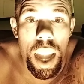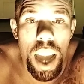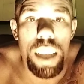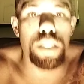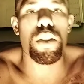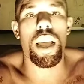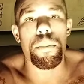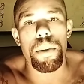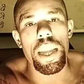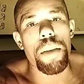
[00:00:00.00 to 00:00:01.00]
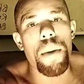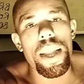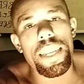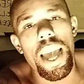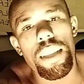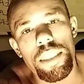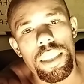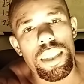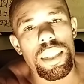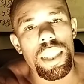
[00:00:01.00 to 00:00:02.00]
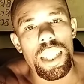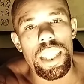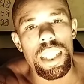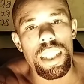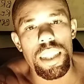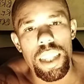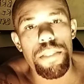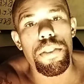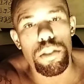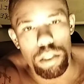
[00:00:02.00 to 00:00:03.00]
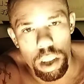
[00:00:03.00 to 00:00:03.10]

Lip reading: and he's trying to bring everybody down just because he feels